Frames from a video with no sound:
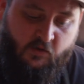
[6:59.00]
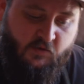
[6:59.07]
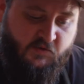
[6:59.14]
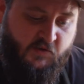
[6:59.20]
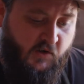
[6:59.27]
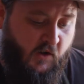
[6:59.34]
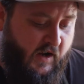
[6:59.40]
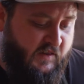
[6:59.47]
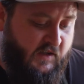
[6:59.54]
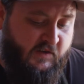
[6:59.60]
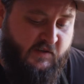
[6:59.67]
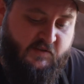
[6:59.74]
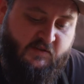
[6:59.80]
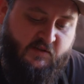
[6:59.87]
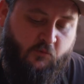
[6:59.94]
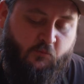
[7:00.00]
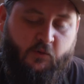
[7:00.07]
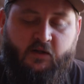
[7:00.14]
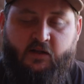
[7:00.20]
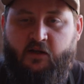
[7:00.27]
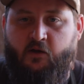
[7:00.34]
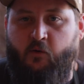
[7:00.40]
So, you know, I think this is a
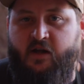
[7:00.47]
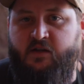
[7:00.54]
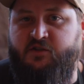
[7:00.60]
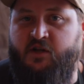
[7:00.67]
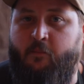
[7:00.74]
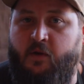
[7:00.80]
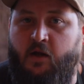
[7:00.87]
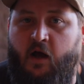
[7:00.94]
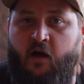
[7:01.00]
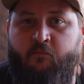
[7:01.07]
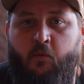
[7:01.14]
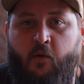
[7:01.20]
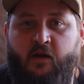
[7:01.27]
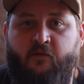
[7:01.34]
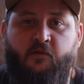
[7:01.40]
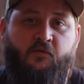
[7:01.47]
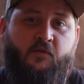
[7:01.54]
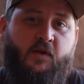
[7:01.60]
really great jumping off point if you've